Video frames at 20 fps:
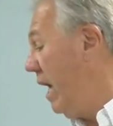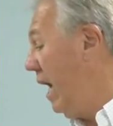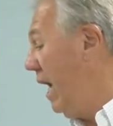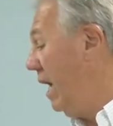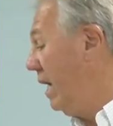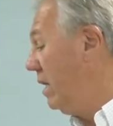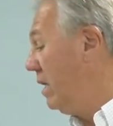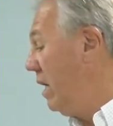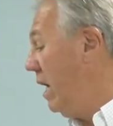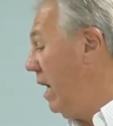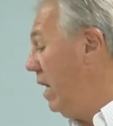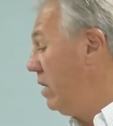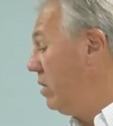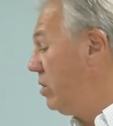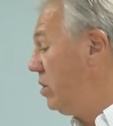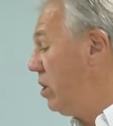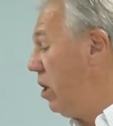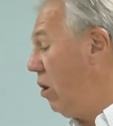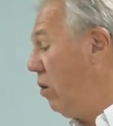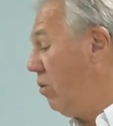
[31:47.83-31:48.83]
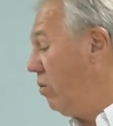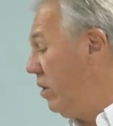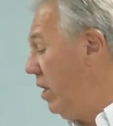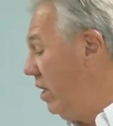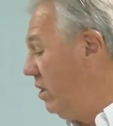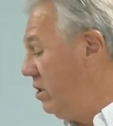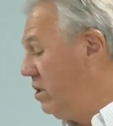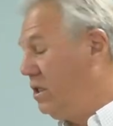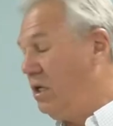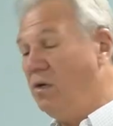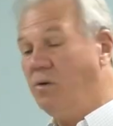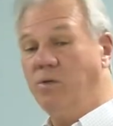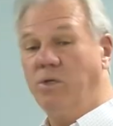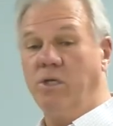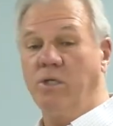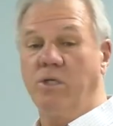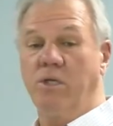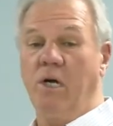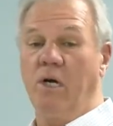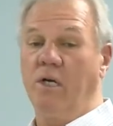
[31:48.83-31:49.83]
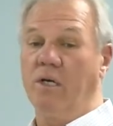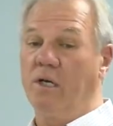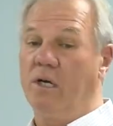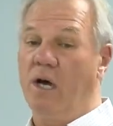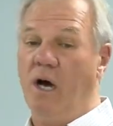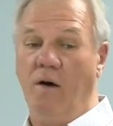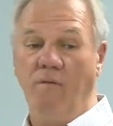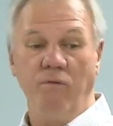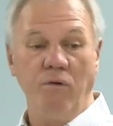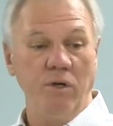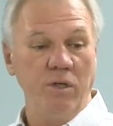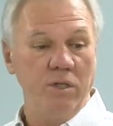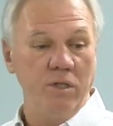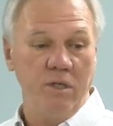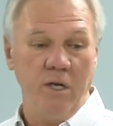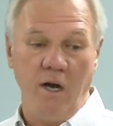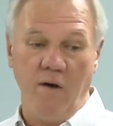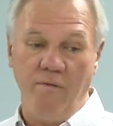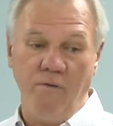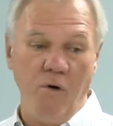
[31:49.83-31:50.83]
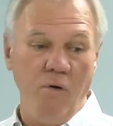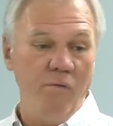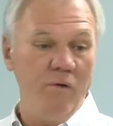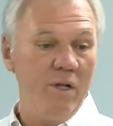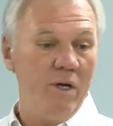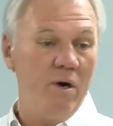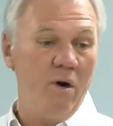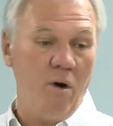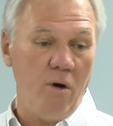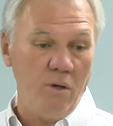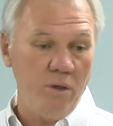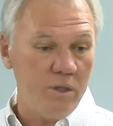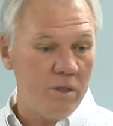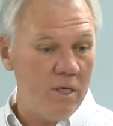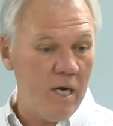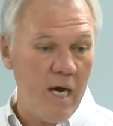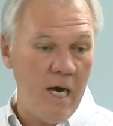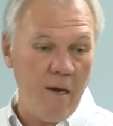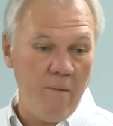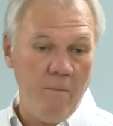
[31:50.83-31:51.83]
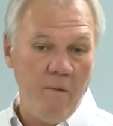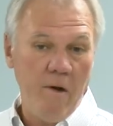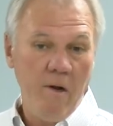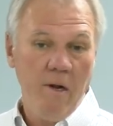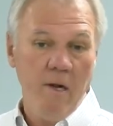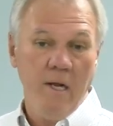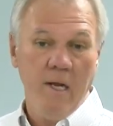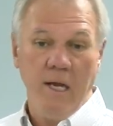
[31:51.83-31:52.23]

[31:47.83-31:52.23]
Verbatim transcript: And, and so they're still just uncovering stuff over there all the time.